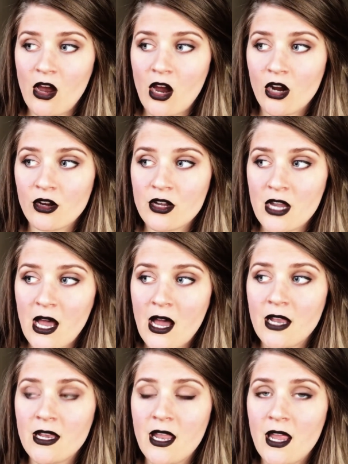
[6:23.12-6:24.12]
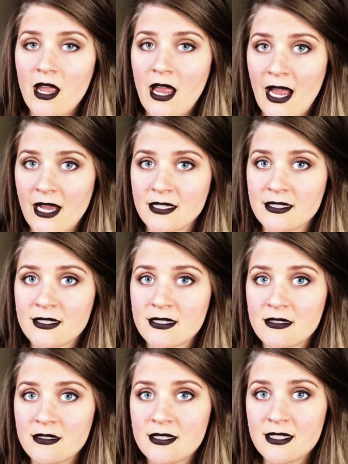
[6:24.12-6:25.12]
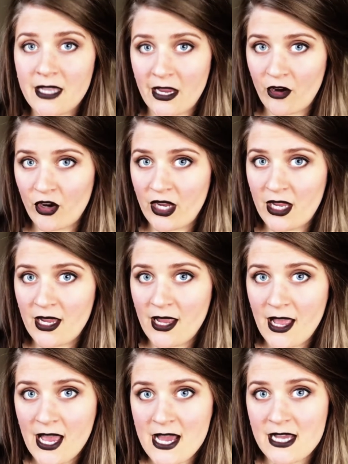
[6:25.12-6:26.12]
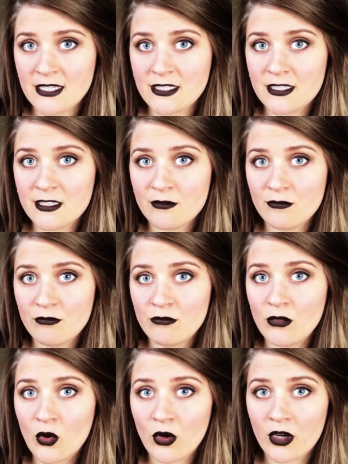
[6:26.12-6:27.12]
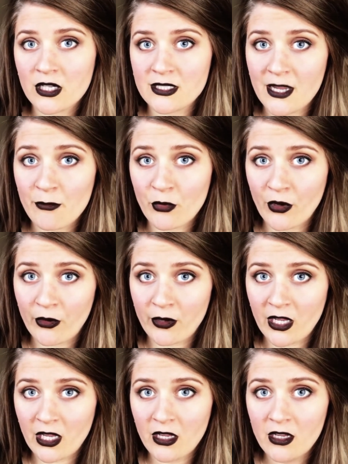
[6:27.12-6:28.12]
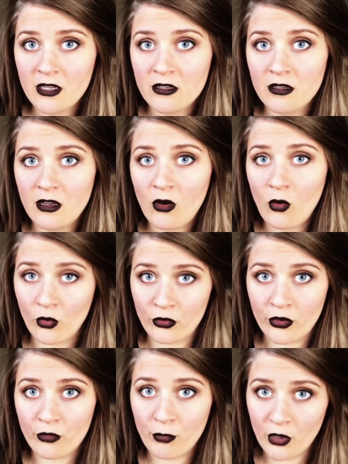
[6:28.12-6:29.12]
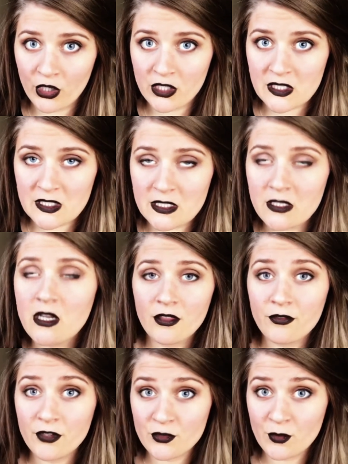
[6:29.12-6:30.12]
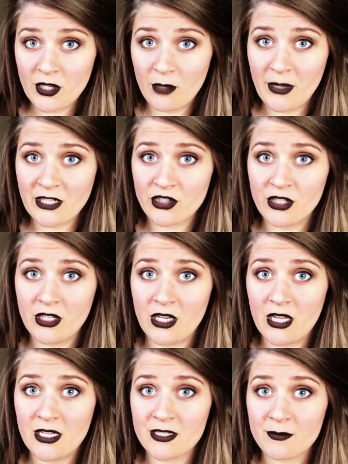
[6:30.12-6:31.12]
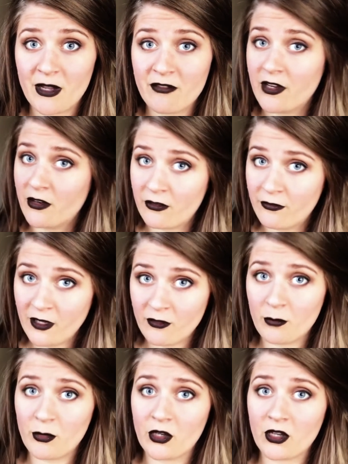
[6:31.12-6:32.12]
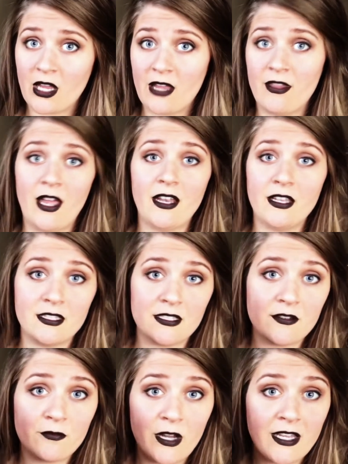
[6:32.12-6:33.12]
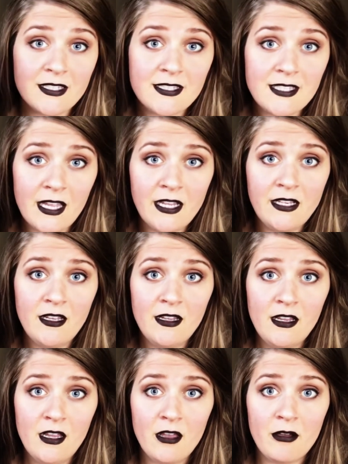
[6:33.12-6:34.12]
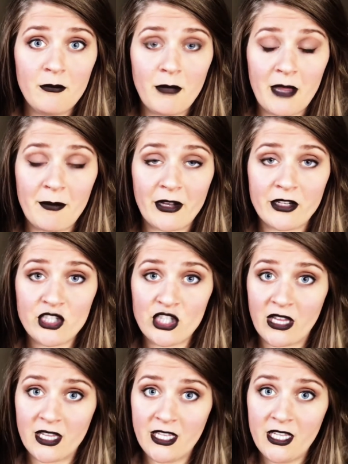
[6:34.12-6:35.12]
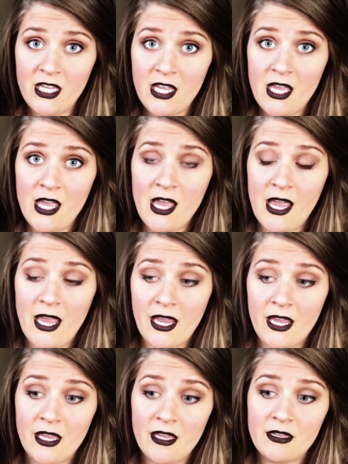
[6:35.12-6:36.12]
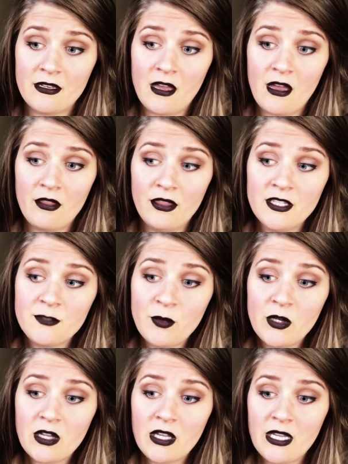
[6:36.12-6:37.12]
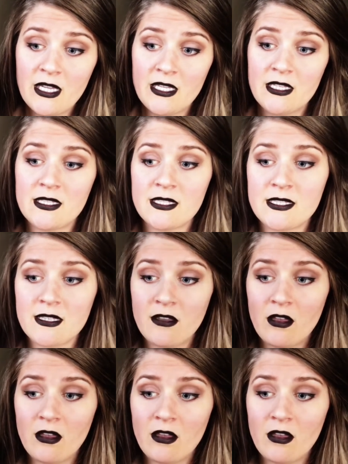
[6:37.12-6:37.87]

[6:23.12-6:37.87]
are not as scary as more contemporary horror books. The first one I'll mention is my very favorite book, and that is Frankenstein by Mary Shelley. And this book is